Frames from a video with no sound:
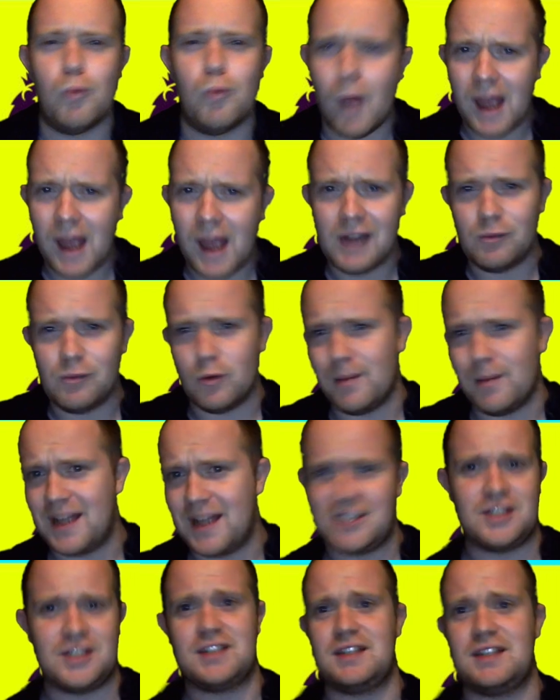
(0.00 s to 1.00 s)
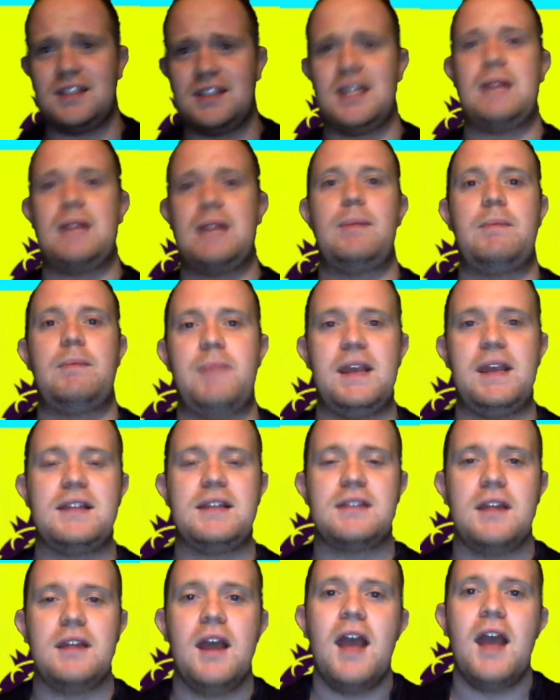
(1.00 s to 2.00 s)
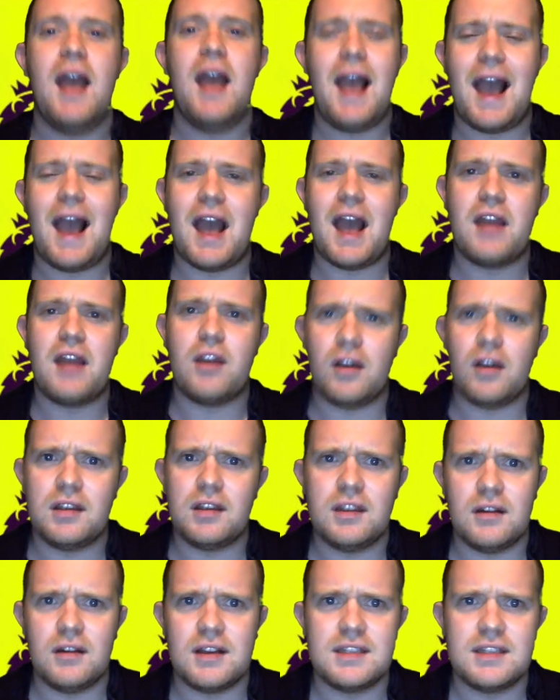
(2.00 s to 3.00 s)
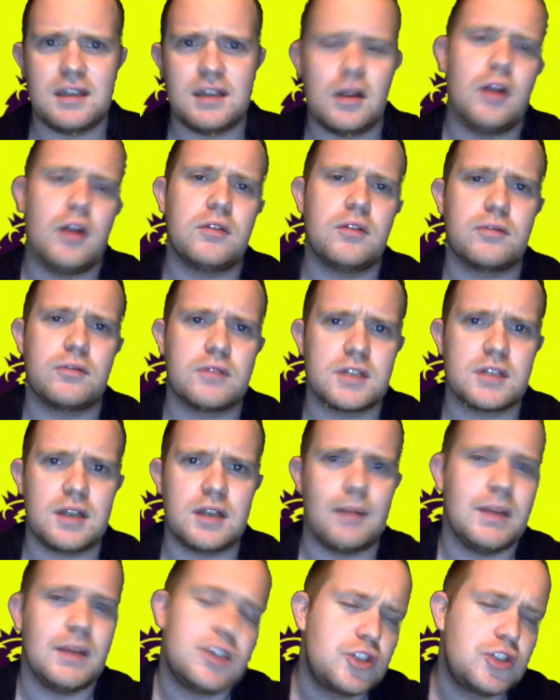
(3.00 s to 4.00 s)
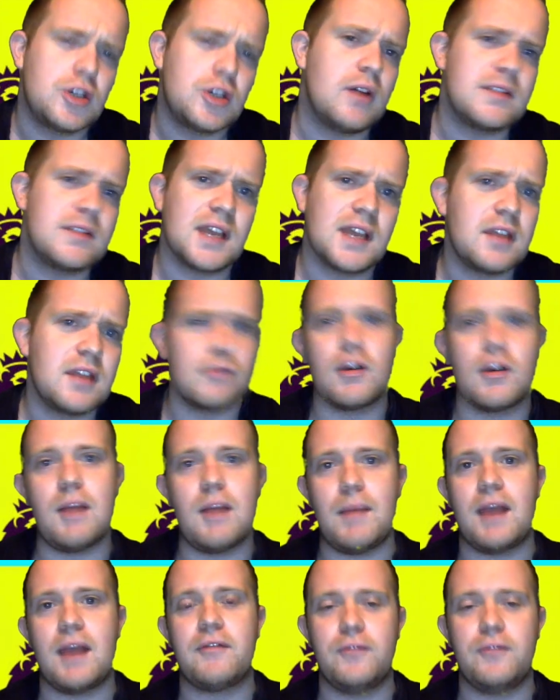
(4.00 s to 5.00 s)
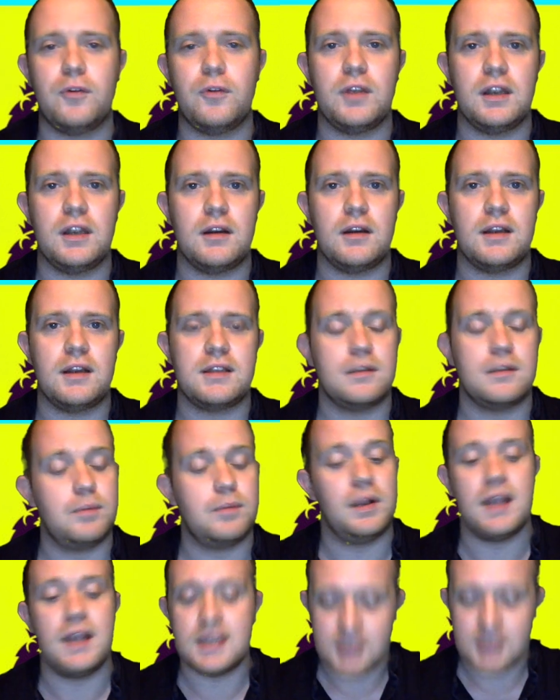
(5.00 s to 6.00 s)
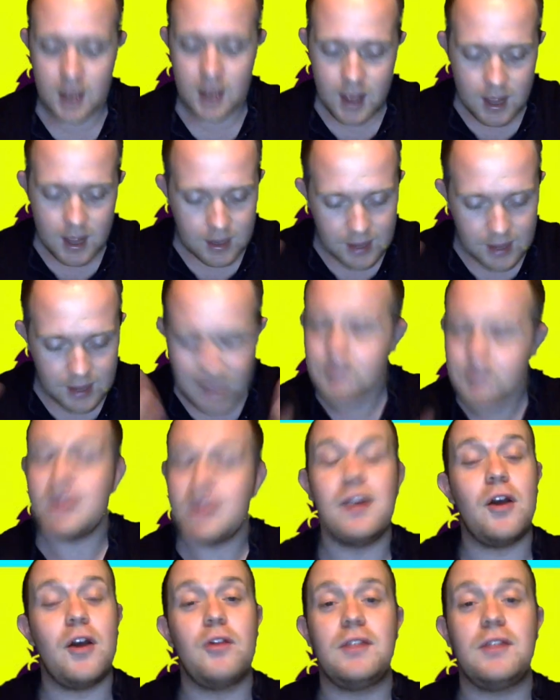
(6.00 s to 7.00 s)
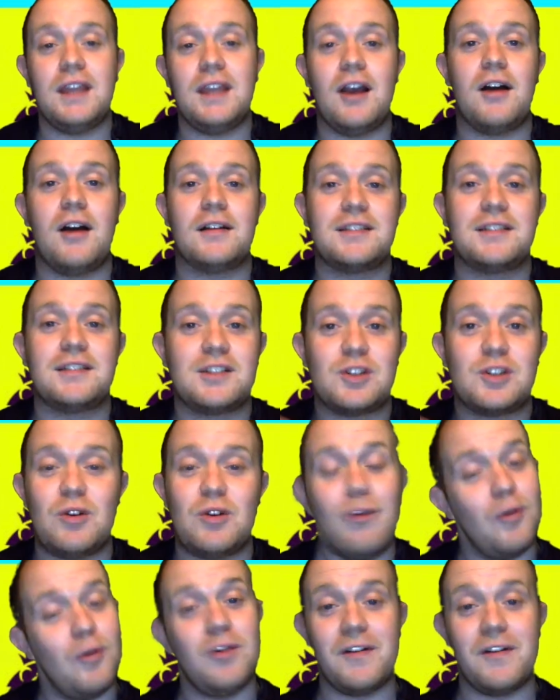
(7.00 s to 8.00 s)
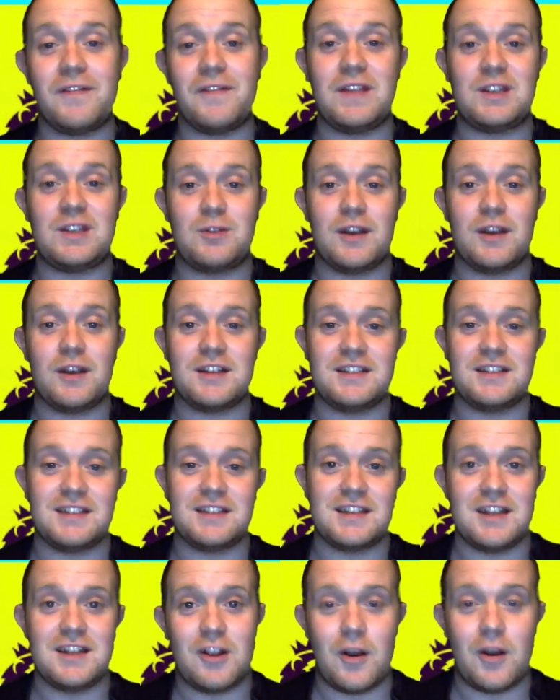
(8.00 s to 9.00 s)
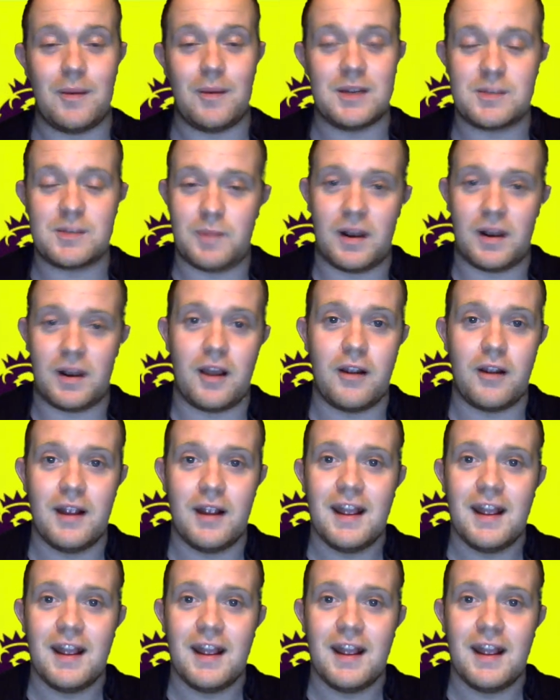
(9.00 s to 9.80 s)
When will Manchester City be beaten? And are United going through a slump? Is Jose the right man for United? Please let me know the answer to all of these questions in your comments below.